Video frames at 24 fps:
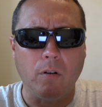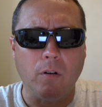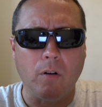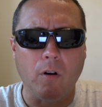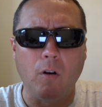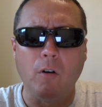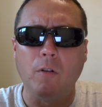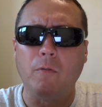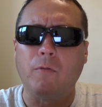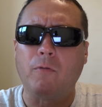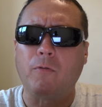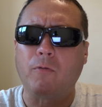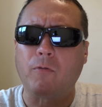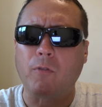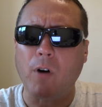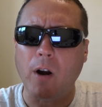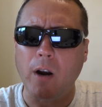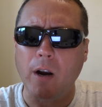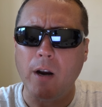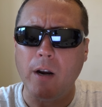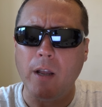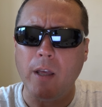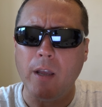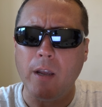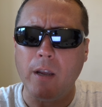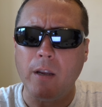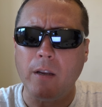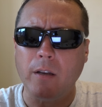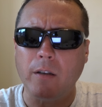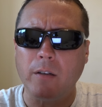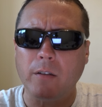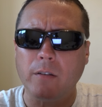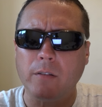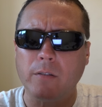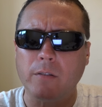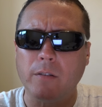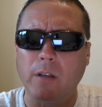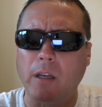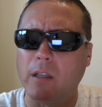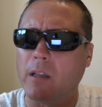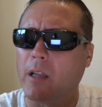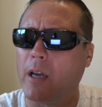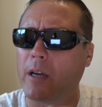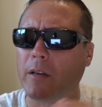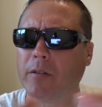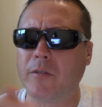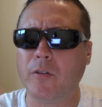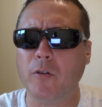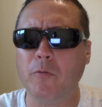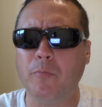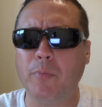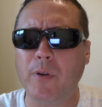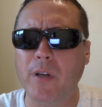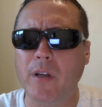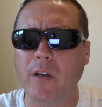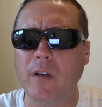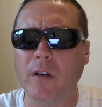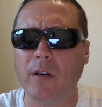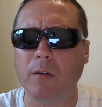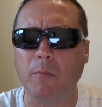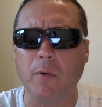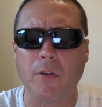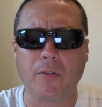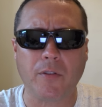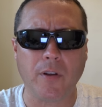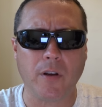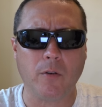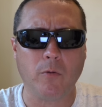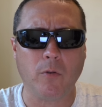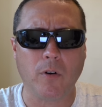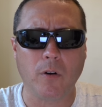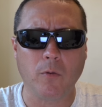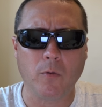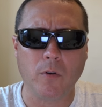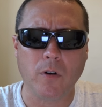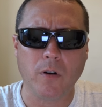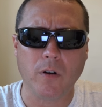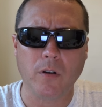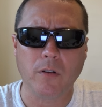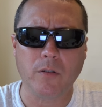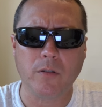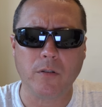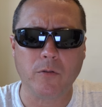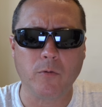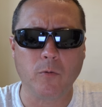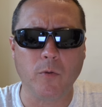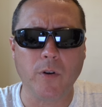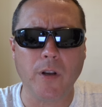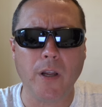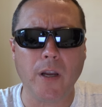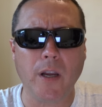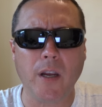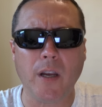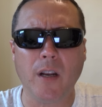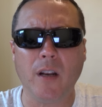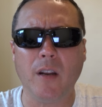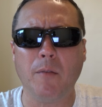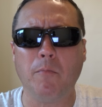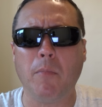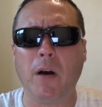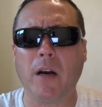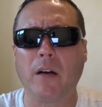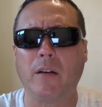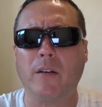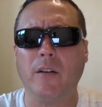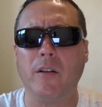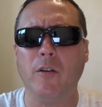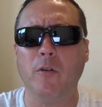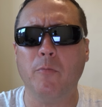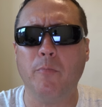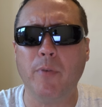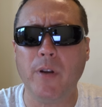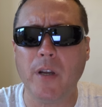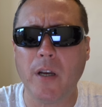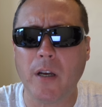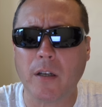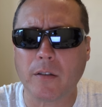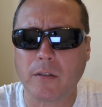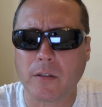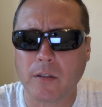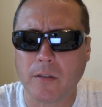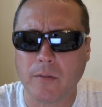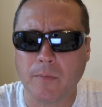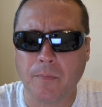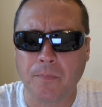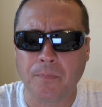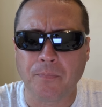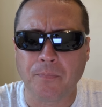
on Friday at like 2 p.m., I think what it was, is when they handed it back to UPS.